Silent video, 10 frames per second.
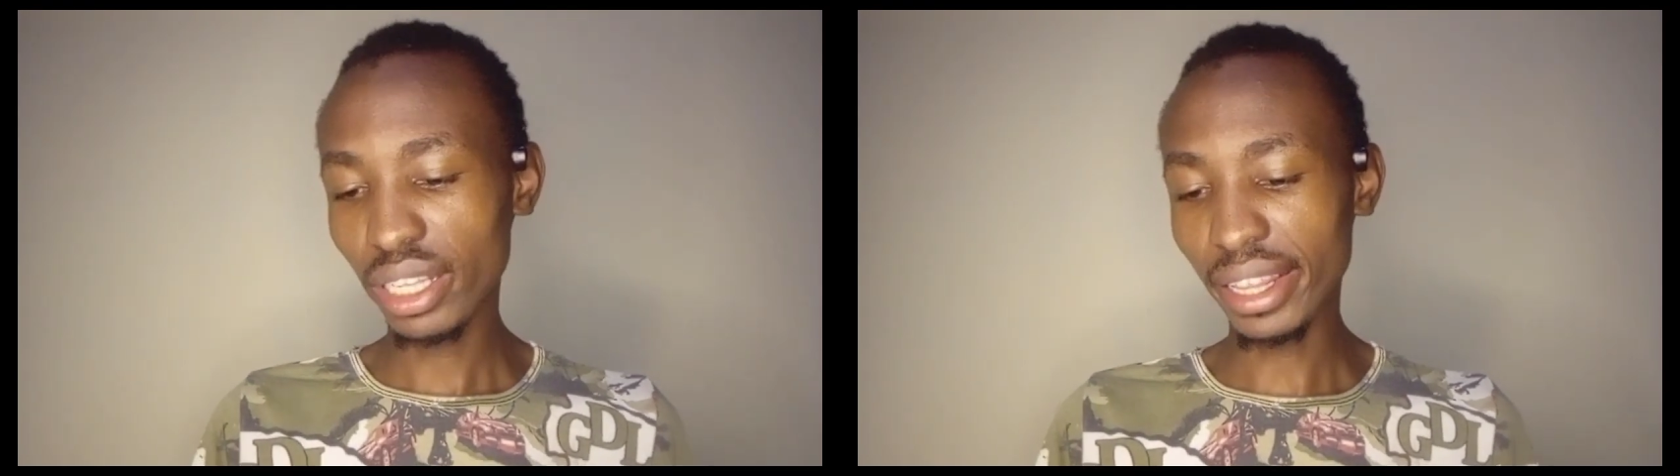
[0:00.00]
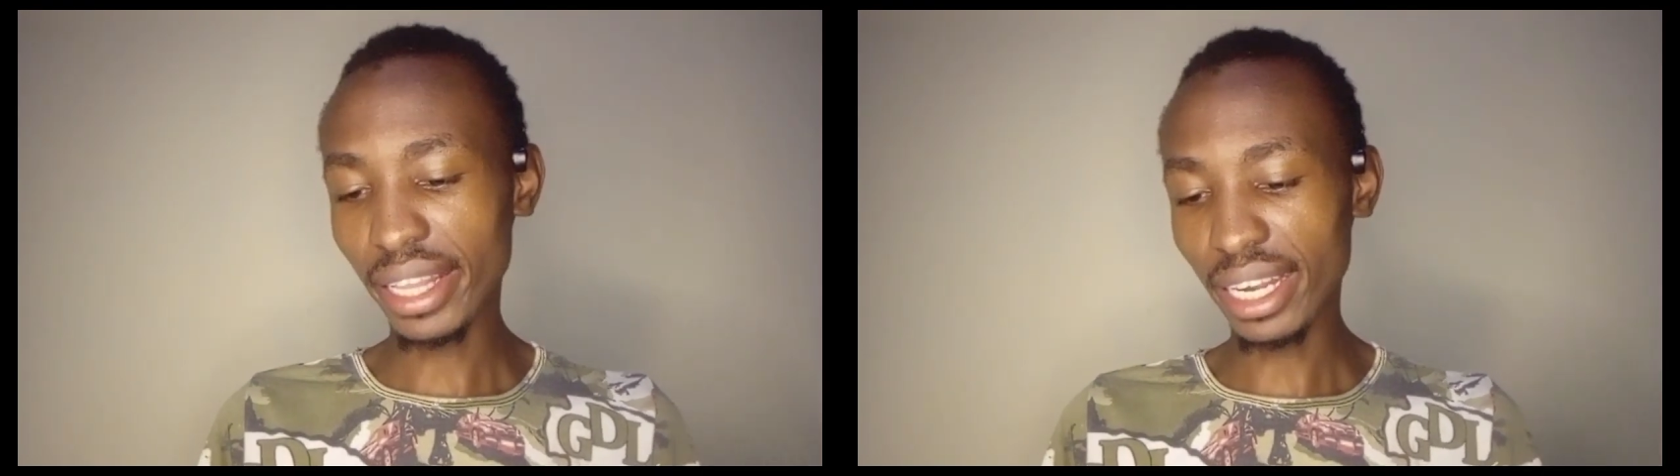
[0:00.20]

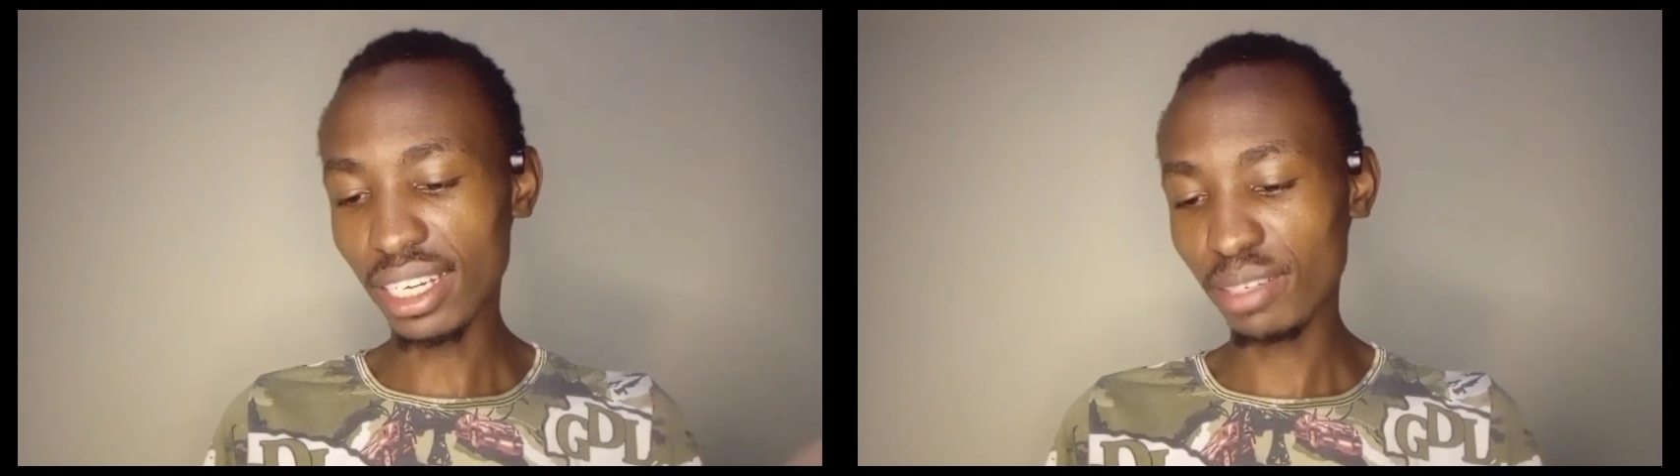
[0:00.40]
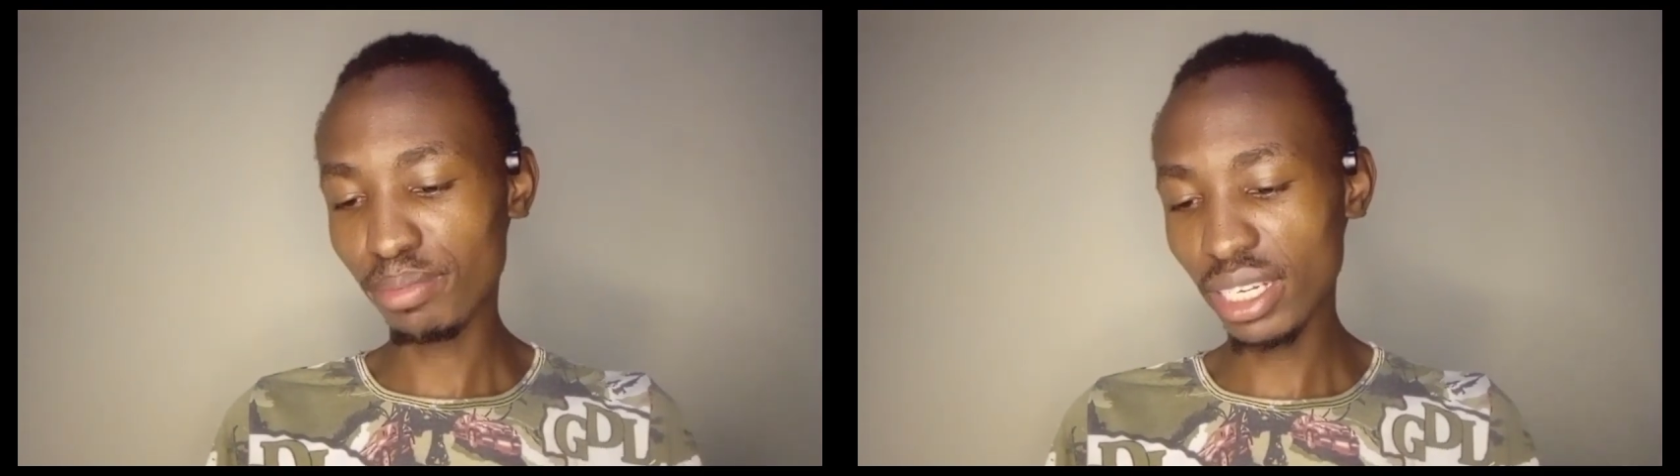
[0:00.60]

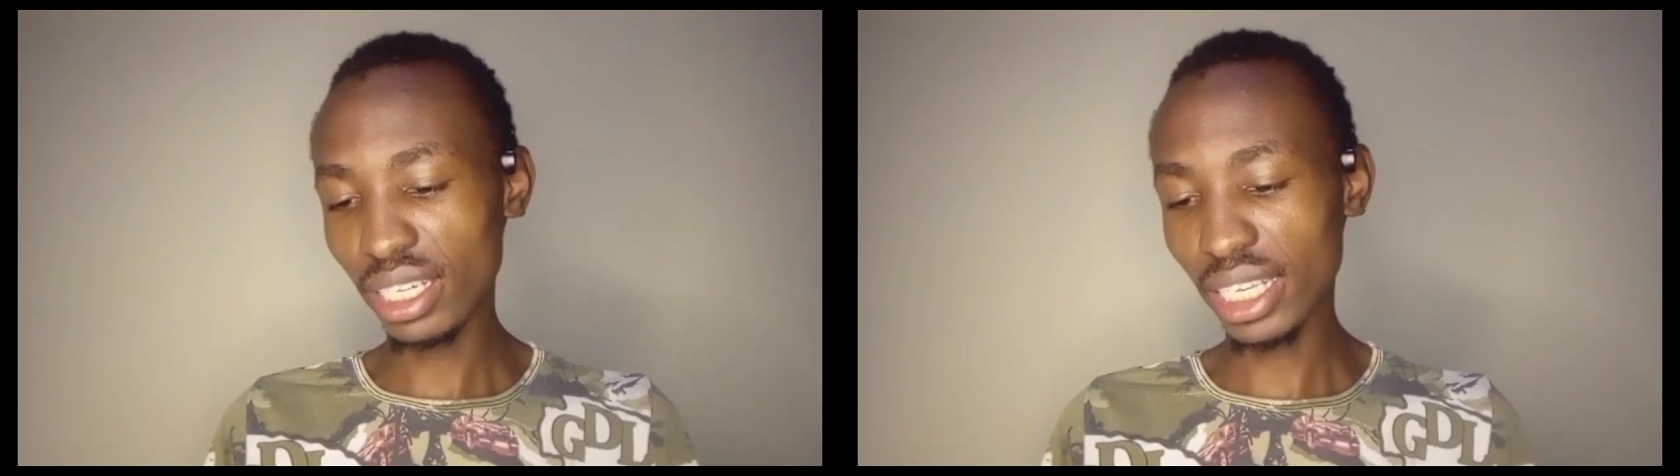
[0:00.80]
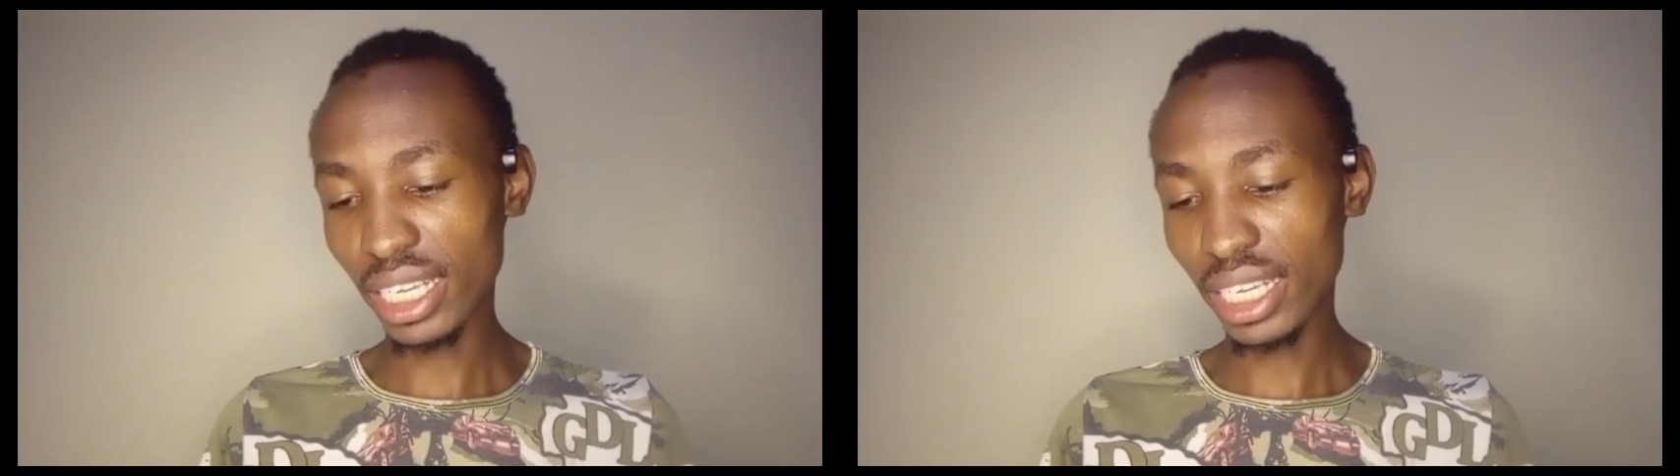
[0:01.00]
than spending